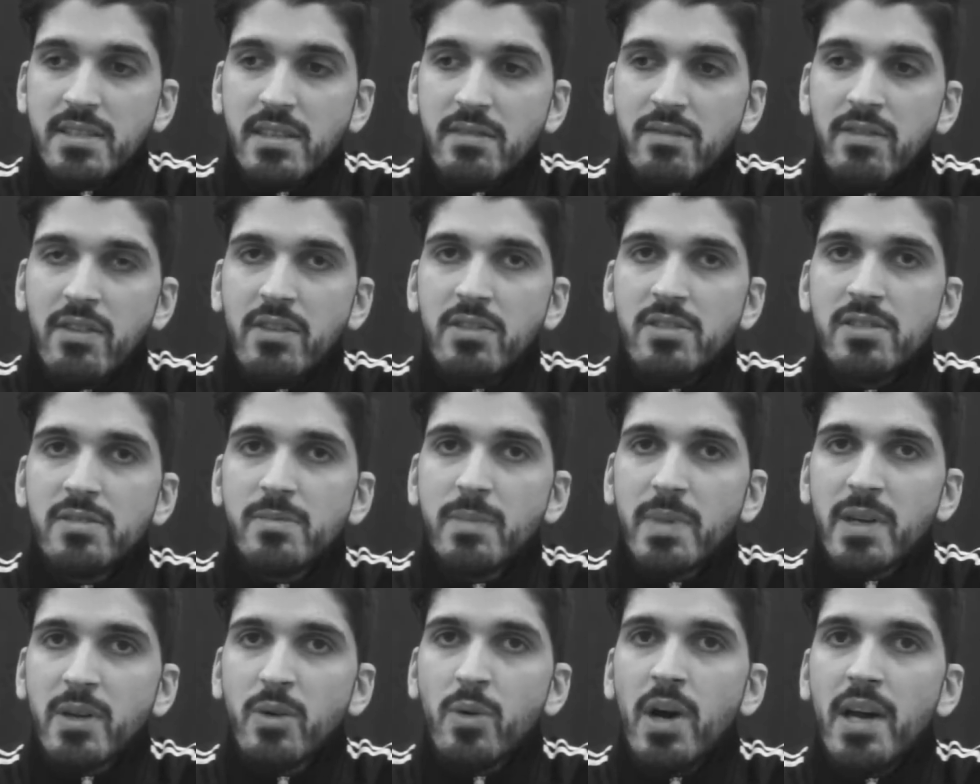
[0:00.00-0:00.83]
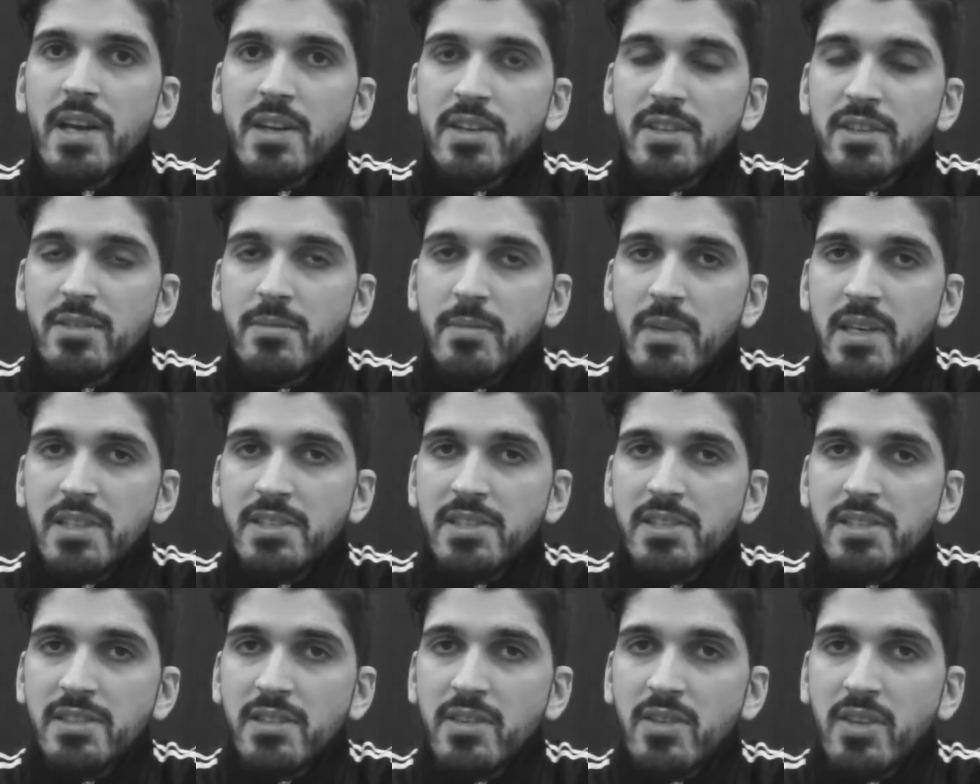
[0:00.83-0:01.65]
They've lost Maguire to
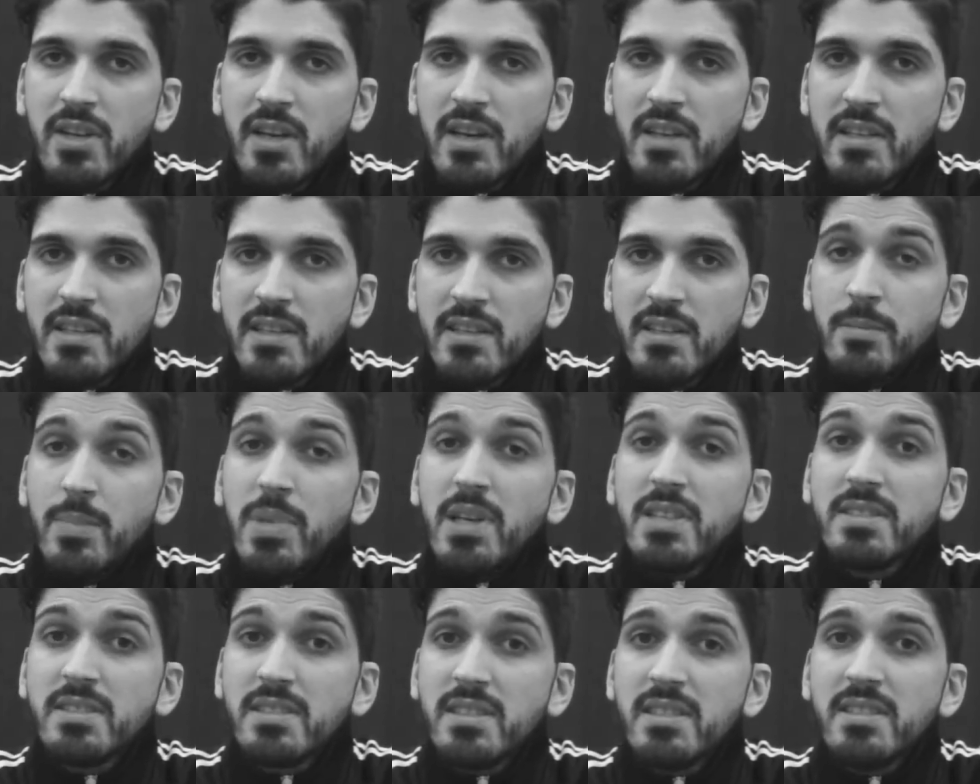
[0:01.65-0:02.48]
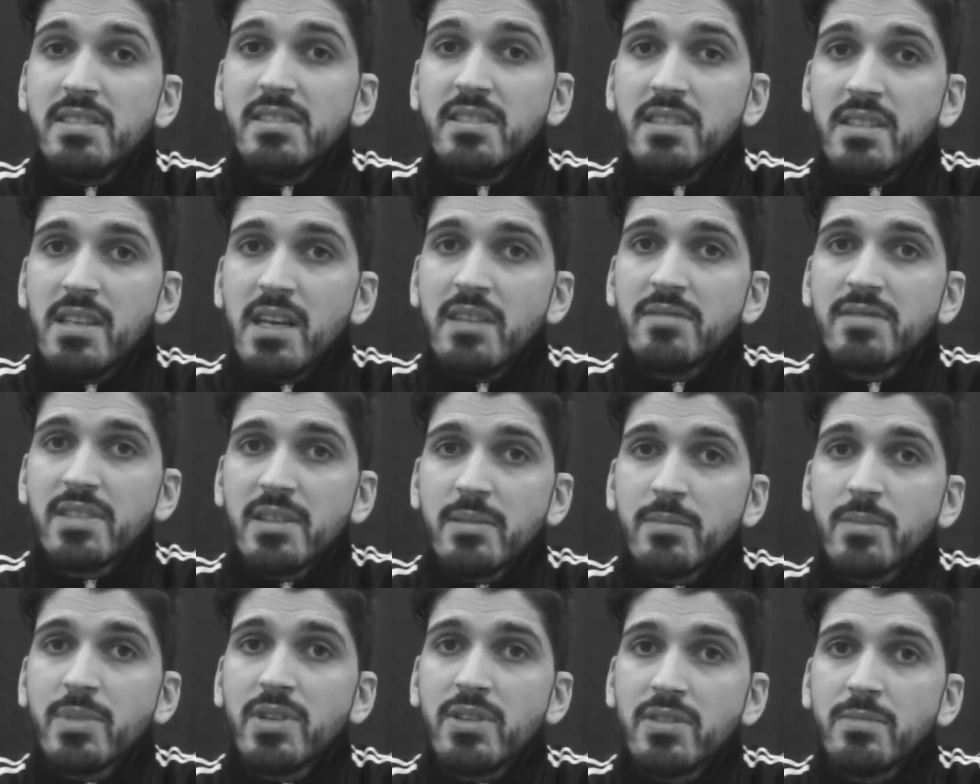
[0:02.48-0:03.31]
Manchester United, but they still have
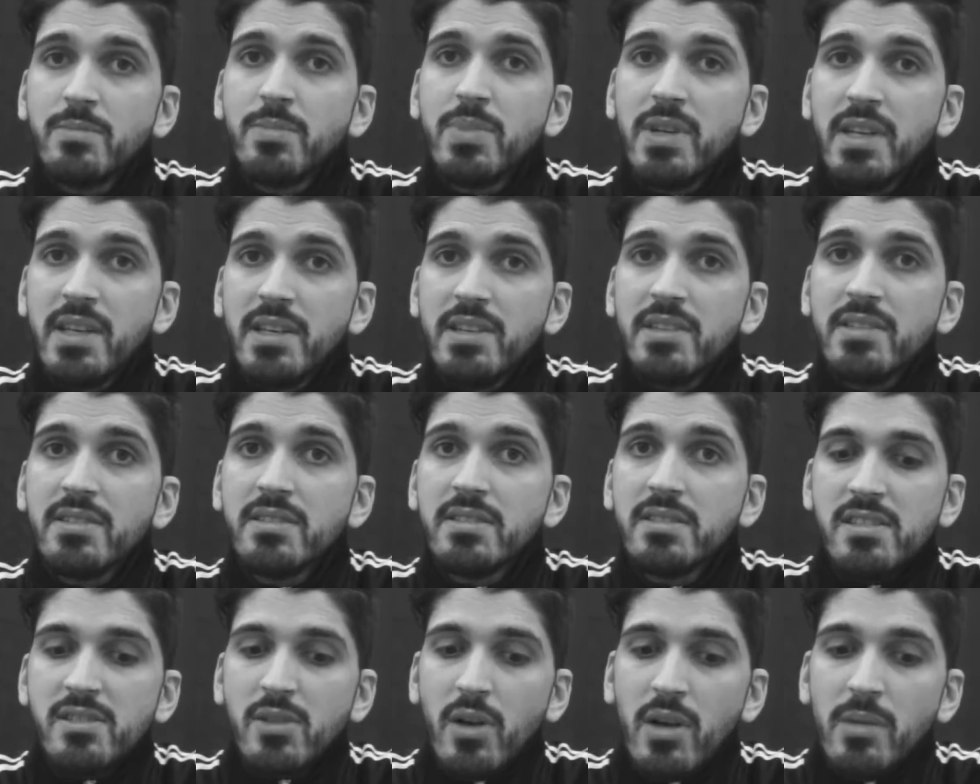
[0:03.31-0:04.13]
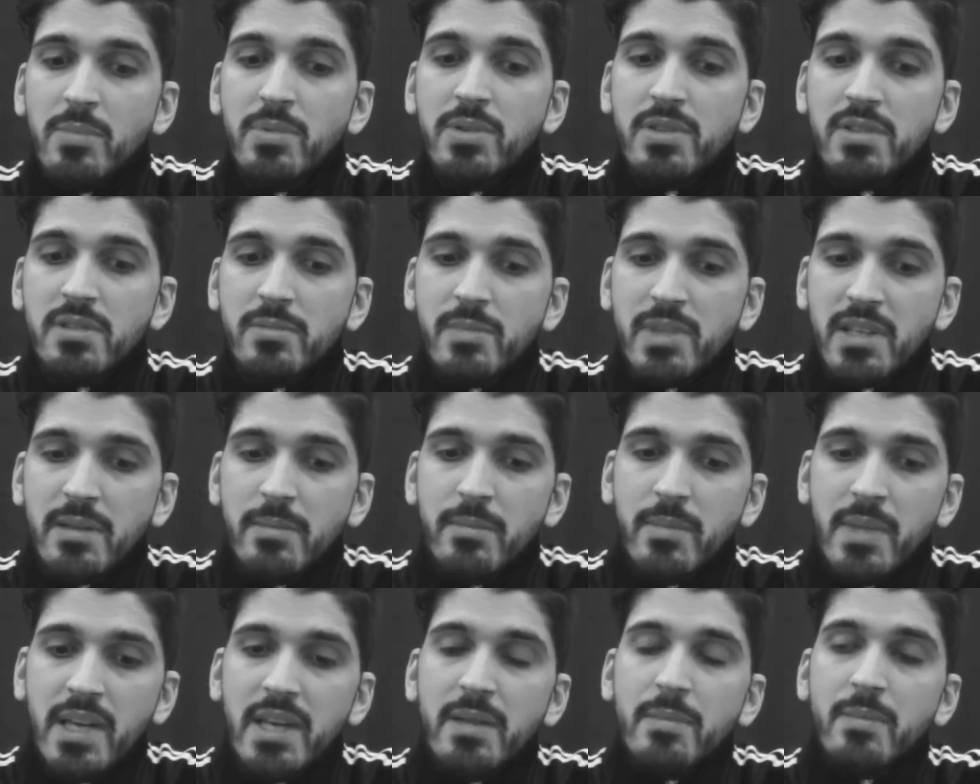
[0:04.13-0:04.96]
some good players, so I put them in the
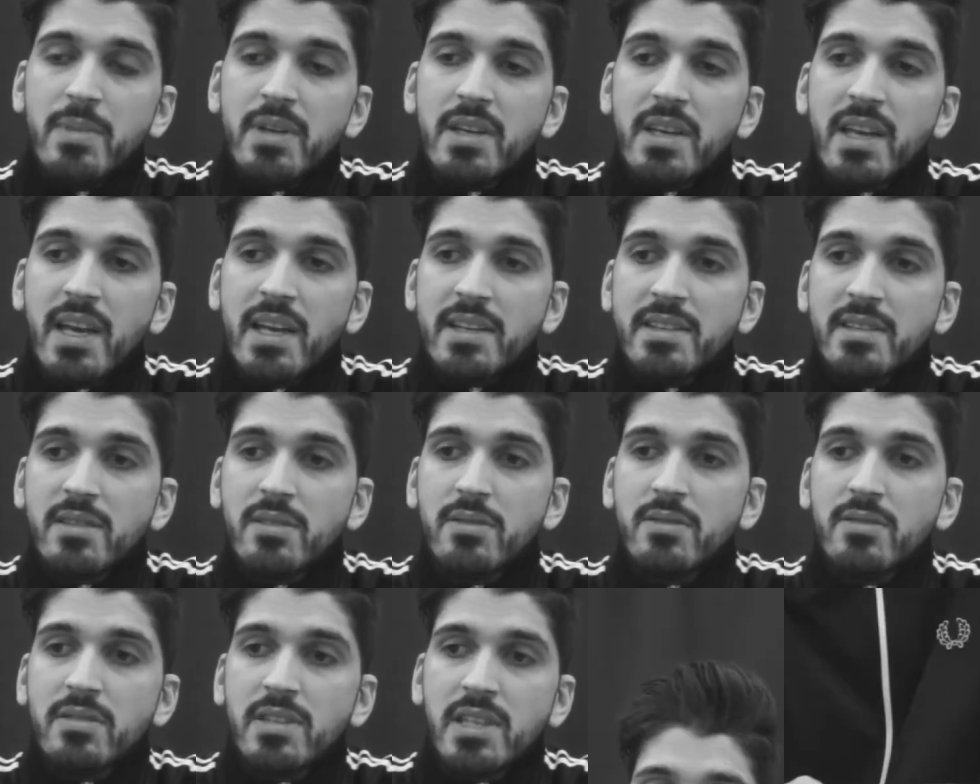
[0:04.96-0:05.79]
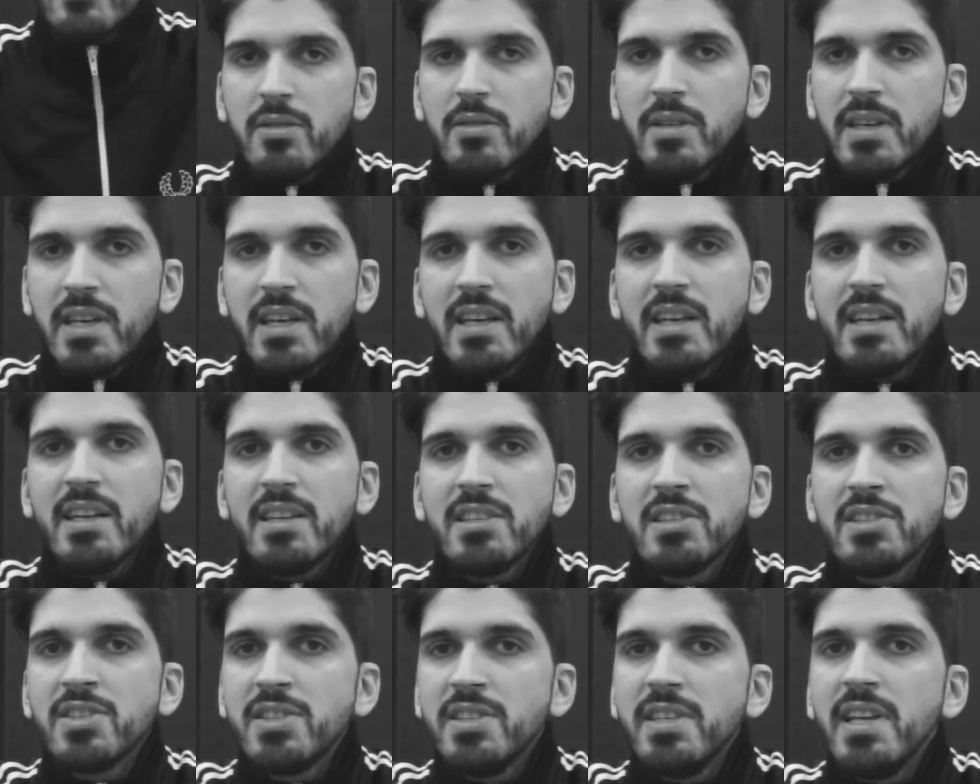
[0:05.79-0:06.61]
maybe category. You know,
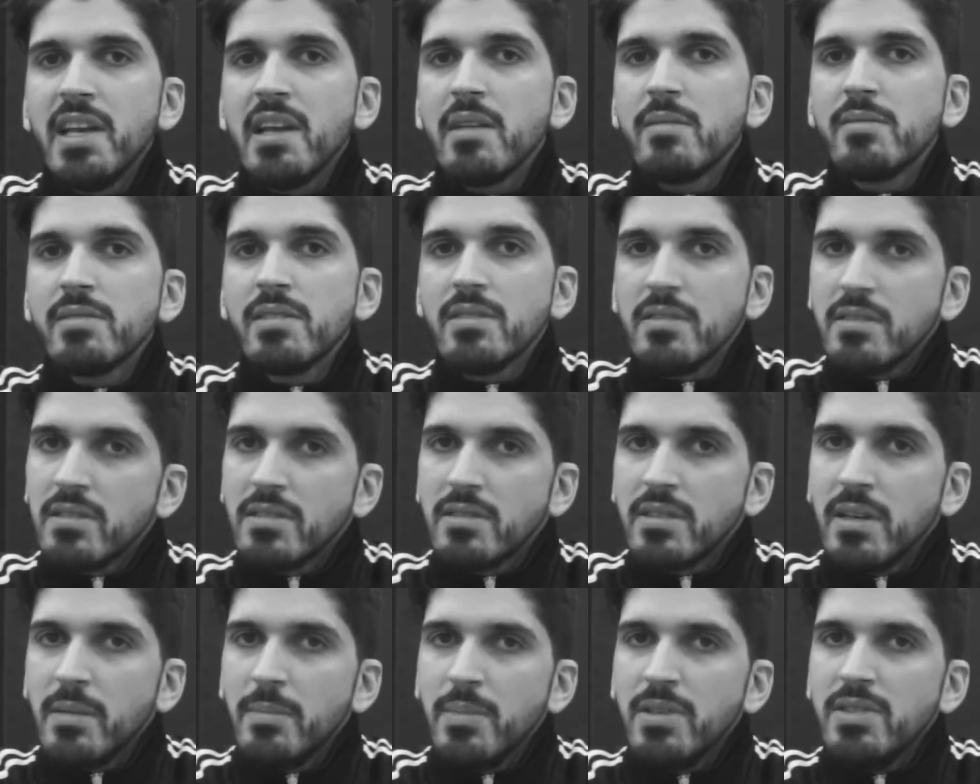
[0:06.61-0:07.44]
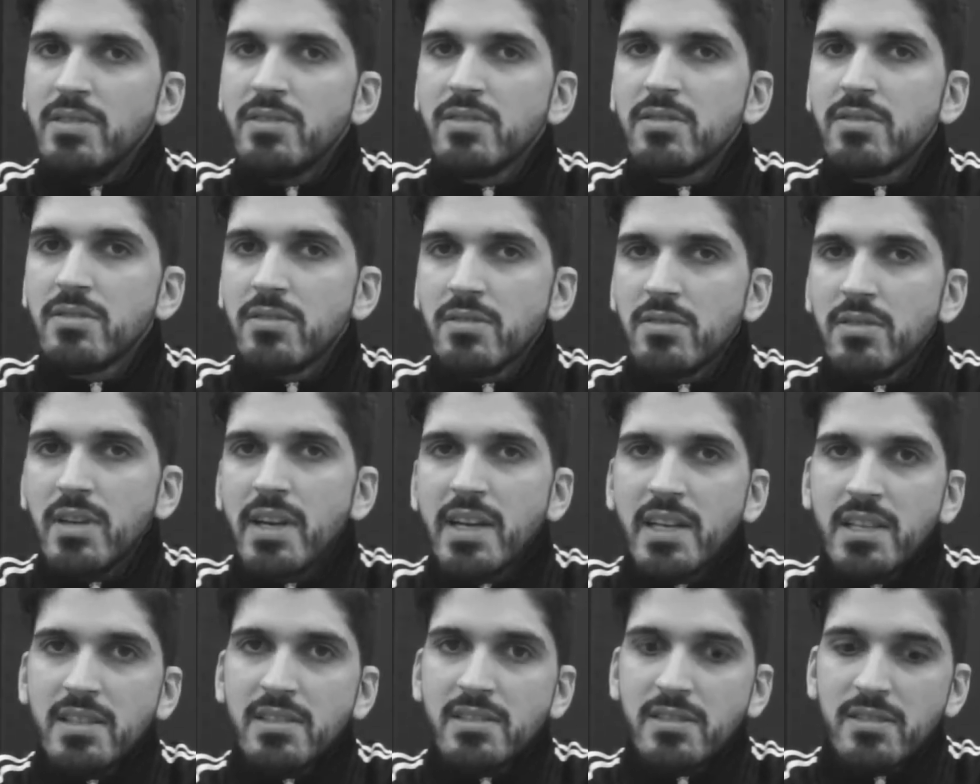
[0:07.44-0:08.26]
English names are a bit
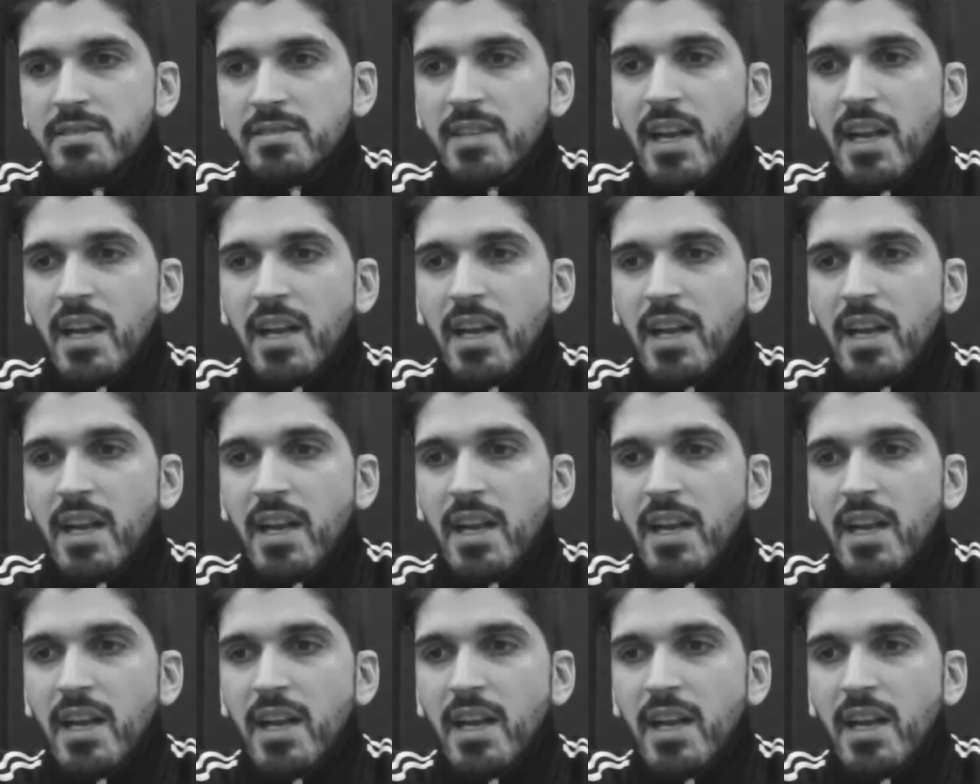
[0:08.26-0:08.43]
strange.